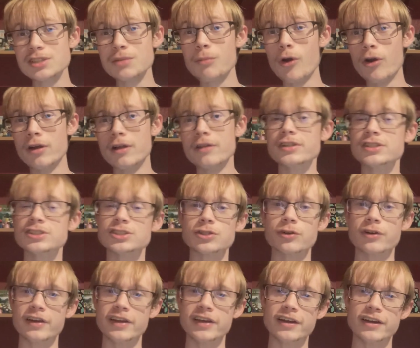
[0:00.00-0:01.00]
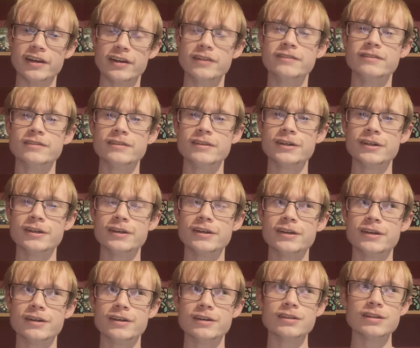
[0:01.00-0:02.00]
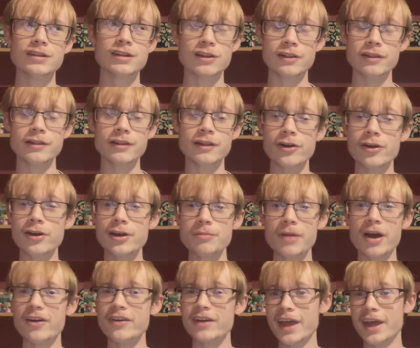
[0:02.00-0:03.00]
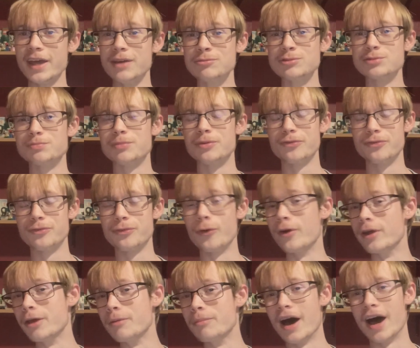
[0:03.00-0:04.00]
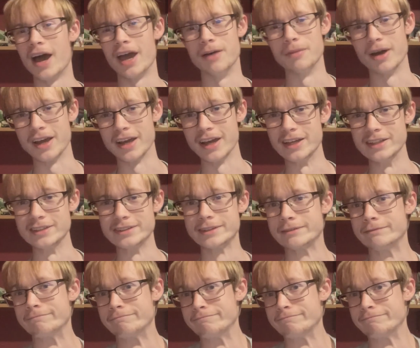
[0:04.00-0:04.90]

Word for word: moral of the story here? Learn about games before you buy them, I guess.